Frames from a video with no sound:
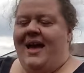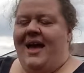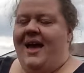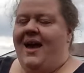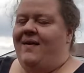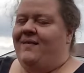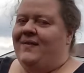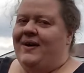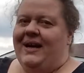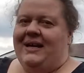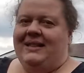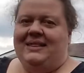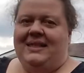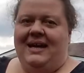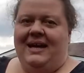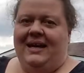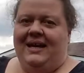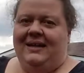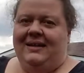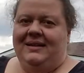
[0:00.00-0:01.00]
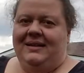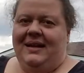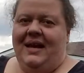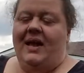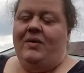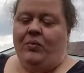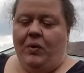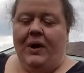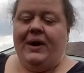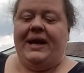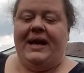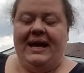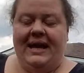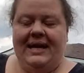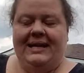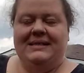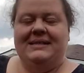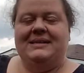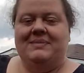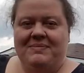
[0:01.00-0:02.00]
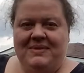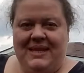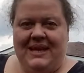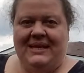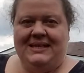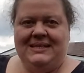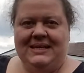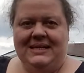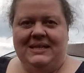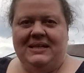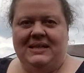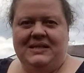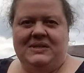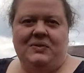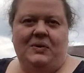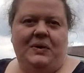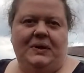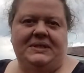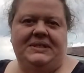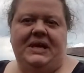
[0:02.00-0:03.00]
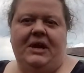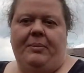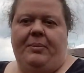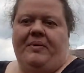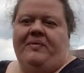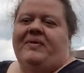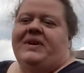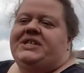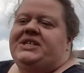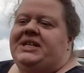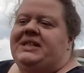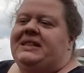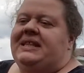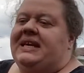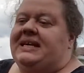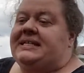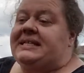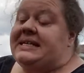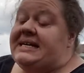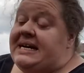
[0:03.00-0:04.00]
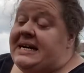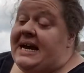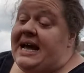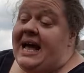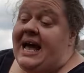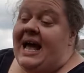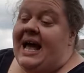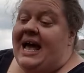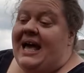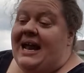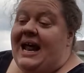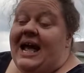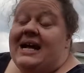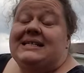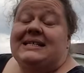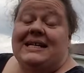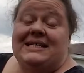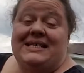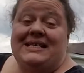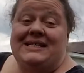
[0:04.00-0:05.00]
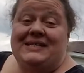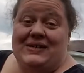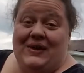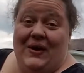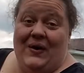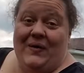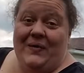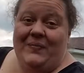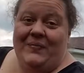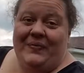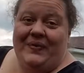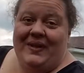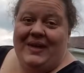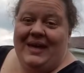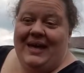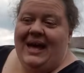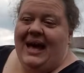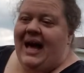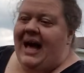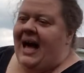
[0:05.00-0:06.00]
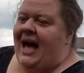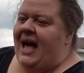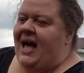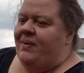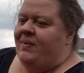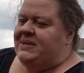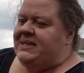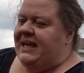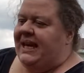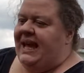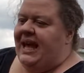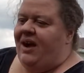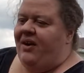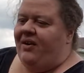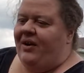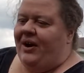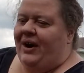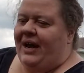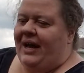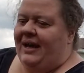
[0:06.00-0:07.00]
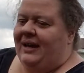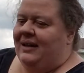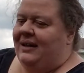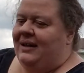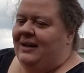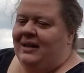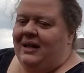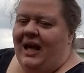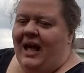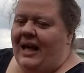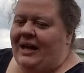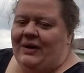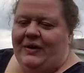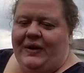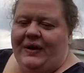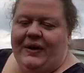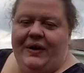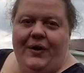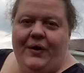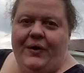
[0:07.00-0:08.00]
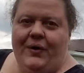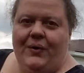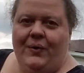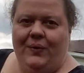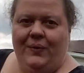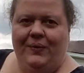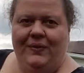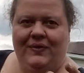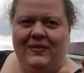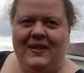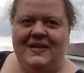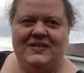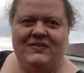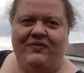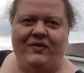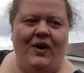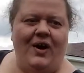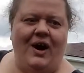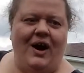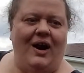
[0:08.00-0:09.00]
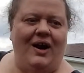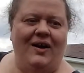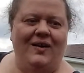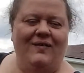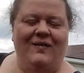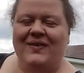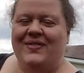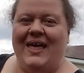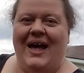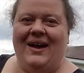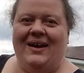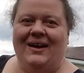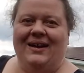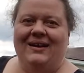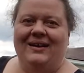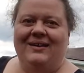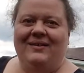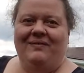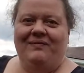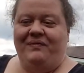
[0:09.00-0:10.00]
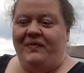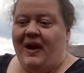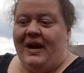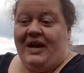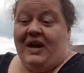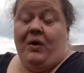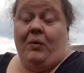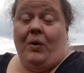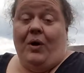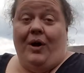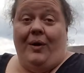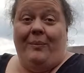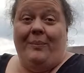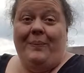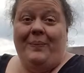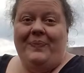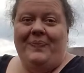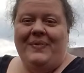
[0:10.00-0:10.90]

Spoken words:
everything, and working in some things into the soil to help enrich it and things. And as I did so, I was encountering, I couldn't go this far without finding a worm.